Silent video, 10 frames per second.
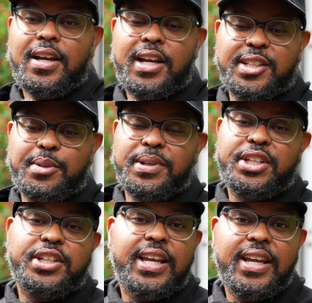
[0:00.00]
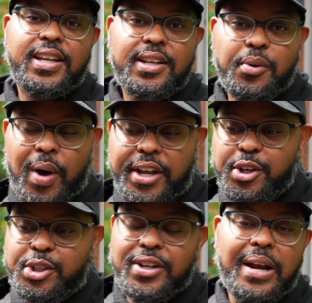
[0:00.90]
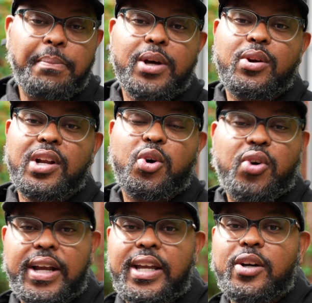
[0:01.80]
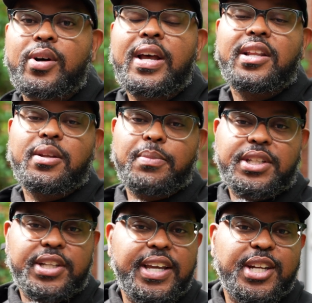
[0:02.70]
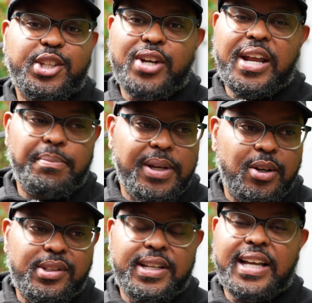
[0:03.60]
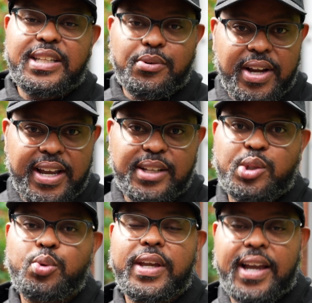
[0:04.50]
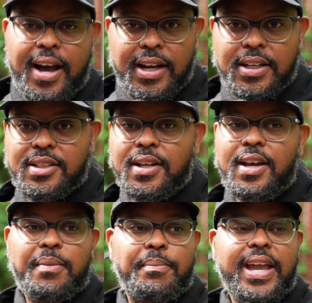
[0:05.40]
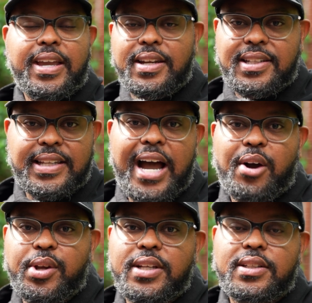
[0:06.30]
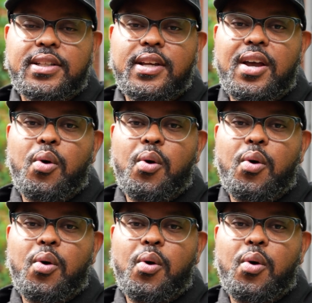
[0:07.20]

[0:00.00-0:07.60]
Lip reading: Because the machine, while you're trying to build a Lauryn Hill, the machine is trying to build Sexy Red, Suki Hanas, Megan Thee Stallions.